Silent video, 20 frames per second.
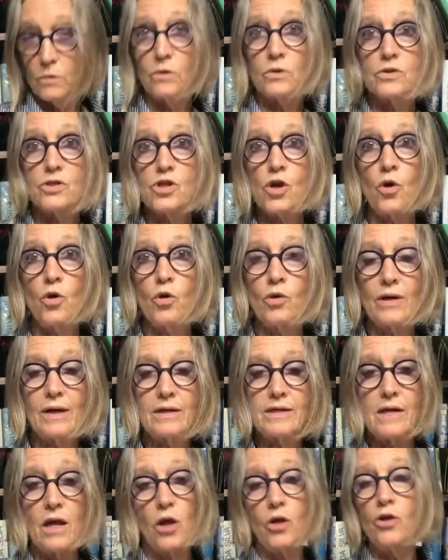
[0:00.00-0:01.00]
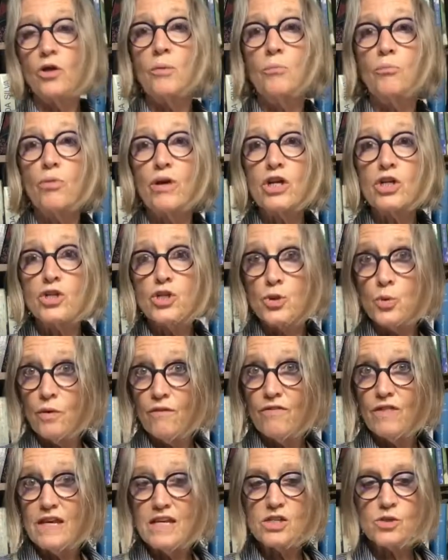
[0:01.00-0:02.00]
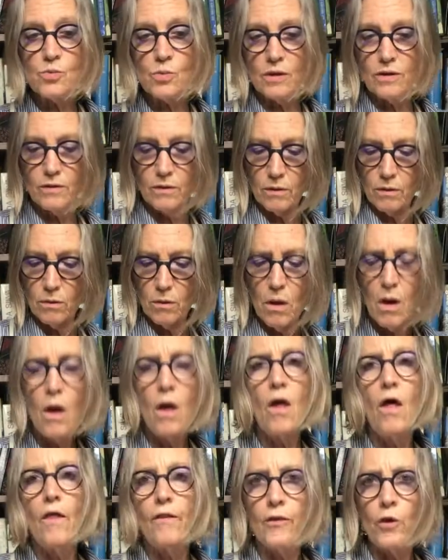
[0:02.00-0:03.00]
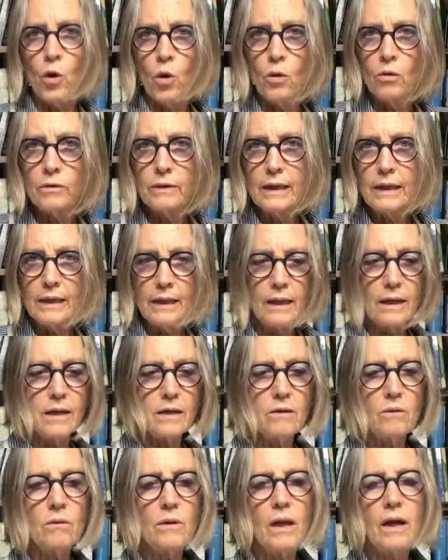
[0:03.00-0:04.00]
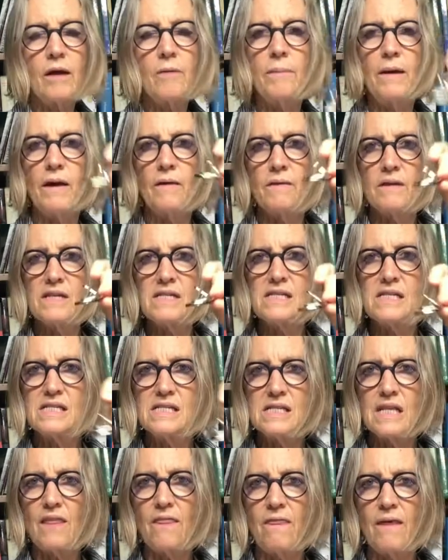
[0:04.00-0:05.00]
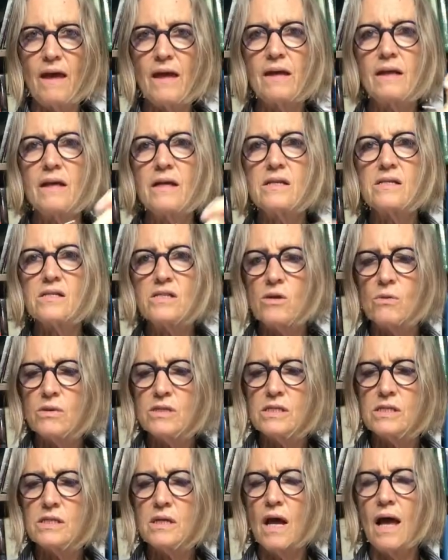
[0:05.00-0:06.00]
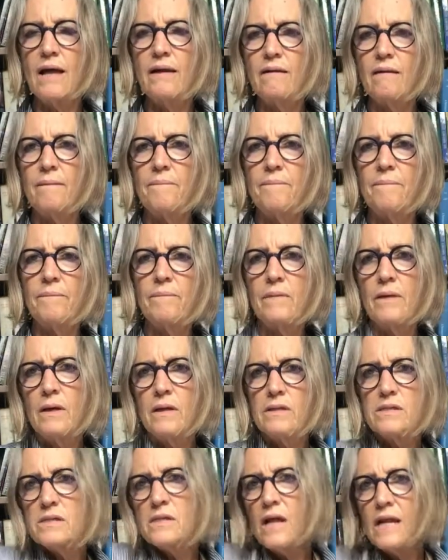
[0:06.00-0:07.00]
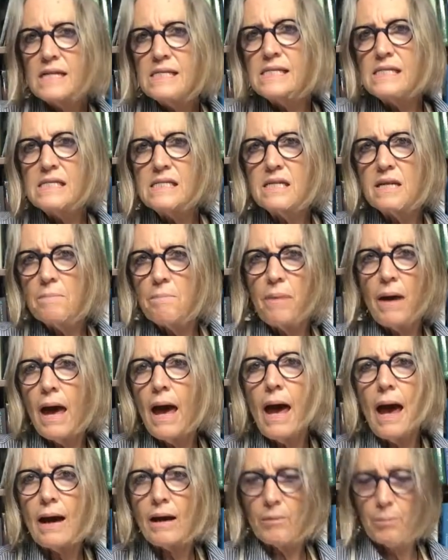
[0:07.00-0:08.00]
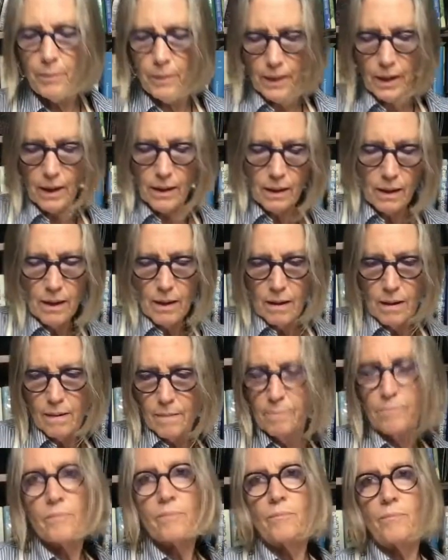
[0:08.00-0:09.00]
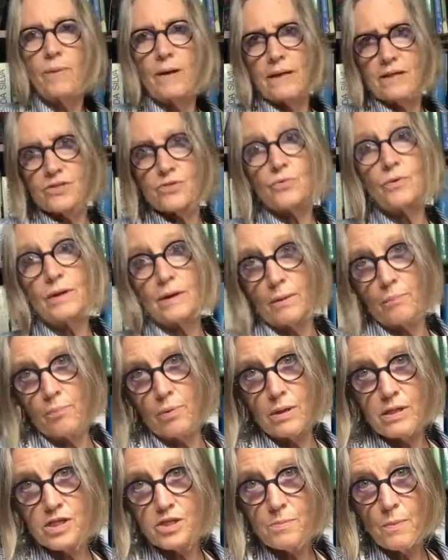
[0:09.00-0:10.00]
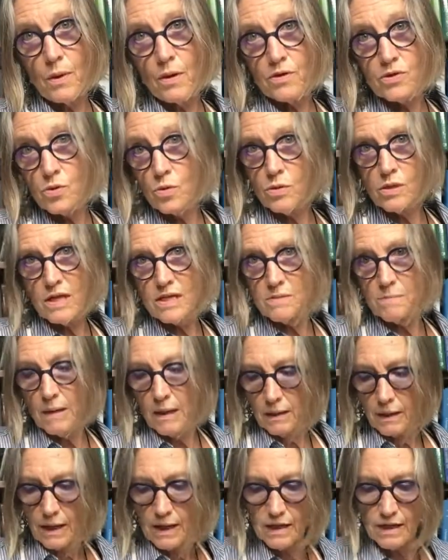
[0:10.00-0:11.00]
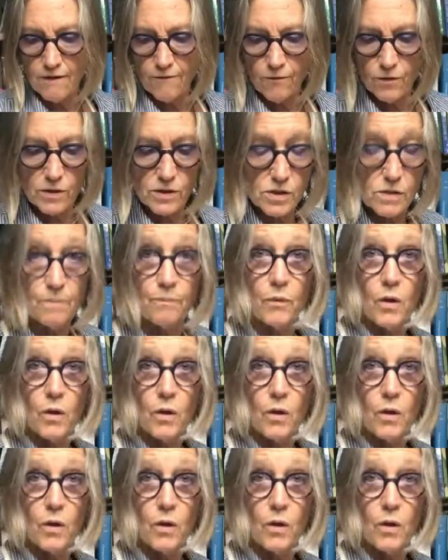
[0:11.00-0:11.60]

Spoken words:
So you can bring 2 of these with you. The only thing I don't like about this is the thickness. So it's not as easy to pack, but it's really pretty small, so it doesn't make any difference.